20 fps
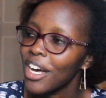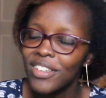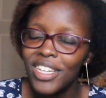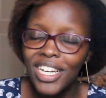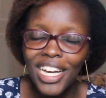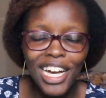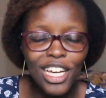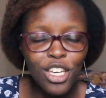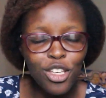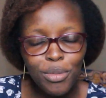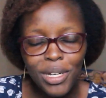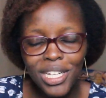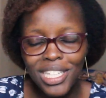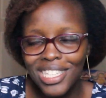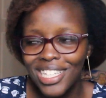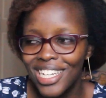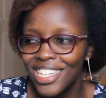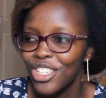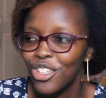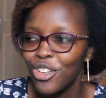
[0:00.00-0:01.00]
arguments that
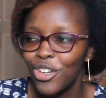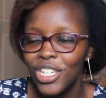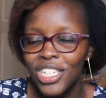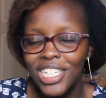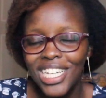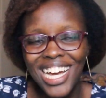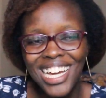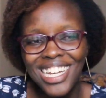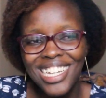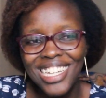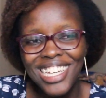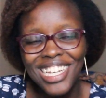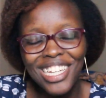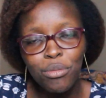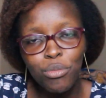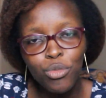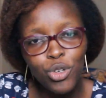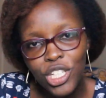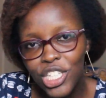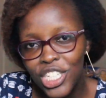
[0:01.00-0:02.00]
don't add any
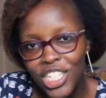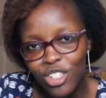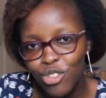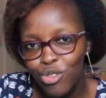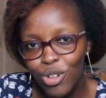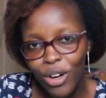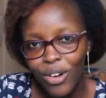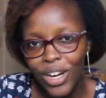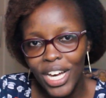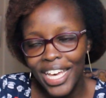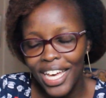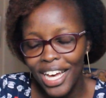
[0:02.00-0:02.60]
moisture to our hair.